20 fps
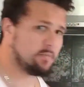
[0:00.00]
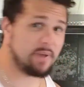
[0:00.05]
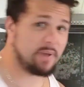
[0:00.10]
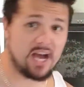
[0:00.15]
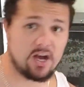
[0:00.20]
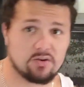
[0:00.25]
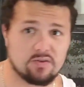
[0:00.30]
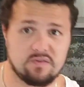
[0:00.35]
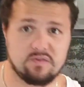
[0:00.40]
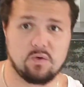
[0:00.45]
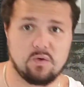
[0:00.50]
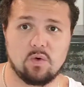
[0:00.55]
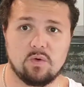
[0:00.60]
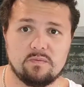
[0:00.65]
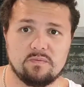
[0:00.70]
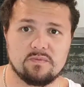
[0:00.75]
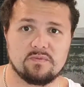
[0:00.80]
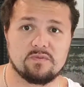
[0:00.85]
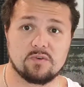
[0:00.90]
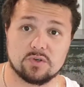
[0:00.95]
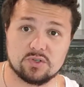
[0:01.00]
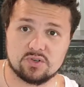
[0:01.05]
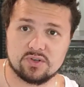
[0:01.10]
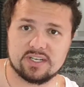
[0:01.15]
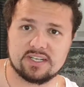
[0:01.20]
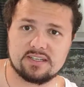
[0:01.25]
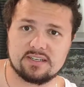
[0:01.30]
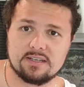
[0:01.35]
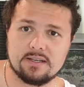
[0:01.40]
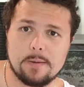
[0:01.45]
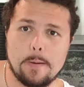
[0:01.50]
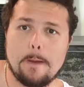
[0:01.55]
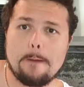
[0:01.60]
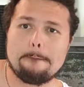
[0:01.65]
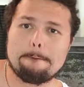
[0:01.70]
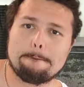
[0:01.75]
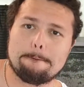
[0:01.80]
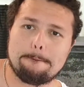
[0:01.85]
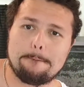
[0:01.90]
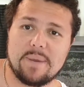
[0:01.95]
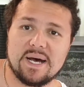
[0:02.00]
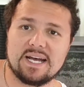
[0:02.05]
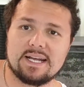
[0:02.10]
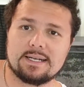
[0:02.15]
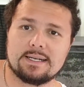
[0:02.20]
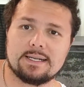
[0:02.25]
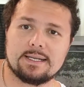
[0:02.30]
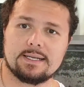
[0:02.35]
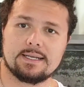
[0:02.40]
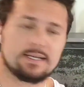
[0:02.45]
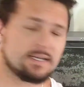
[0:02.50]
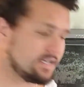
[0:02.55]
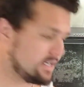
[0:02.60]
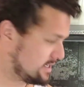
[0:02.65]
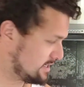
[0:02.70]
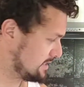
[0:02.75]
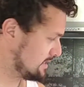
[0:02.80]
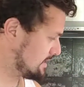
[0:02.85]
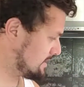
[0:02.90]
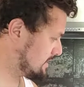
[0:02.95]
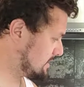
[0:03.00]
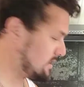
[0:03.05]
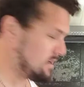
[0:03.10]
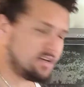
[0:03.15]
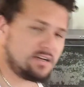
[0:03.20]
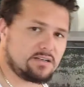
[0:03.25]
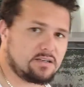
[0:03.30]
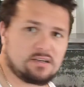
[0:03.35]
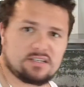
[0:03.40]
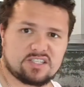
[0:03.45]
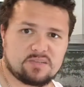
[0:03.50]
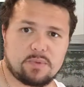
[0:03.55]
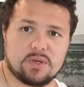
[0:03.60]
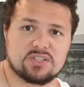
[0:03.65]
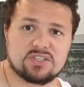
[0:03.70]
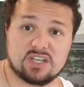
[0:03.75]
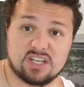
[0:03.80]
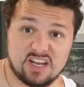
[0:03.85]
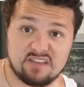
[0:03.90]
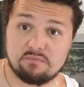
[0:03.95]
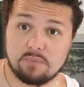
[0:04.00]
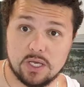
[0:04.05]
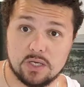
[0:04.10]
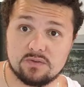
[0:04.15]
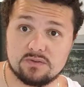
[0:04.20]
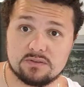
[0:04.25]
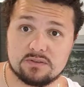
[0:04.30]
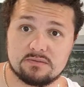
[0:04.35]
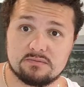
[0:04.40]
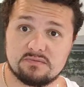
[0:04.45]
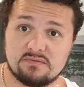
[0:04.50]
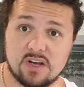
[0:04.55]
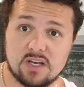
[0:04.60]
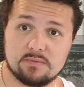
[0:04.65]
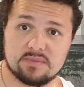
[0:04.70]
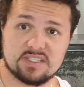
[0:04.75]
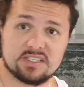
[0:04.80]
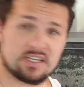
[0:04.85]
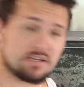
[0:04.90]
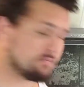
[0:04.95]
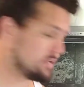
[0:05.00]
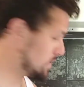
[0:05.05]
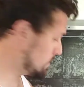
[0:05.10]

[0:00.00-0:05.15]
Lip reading: in a powder form for a drink, but I suppose you can have pills, vitamin C